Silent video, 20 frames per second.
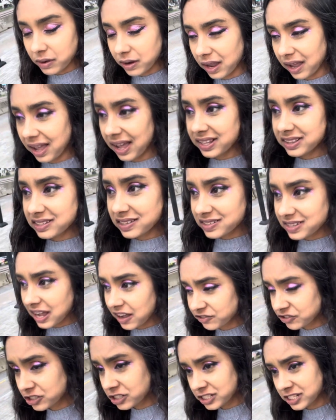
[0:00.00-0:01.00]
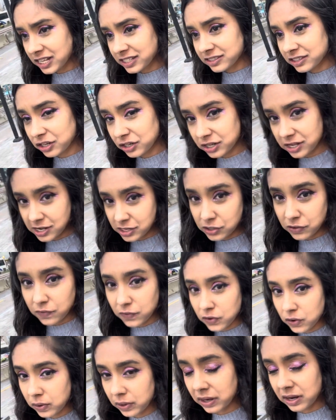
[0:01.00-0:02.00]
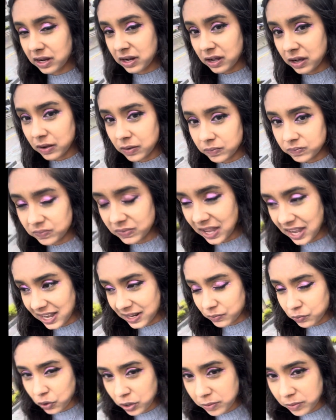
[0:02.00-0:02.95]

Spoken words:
After the 10:30 interview, I'm gonna add more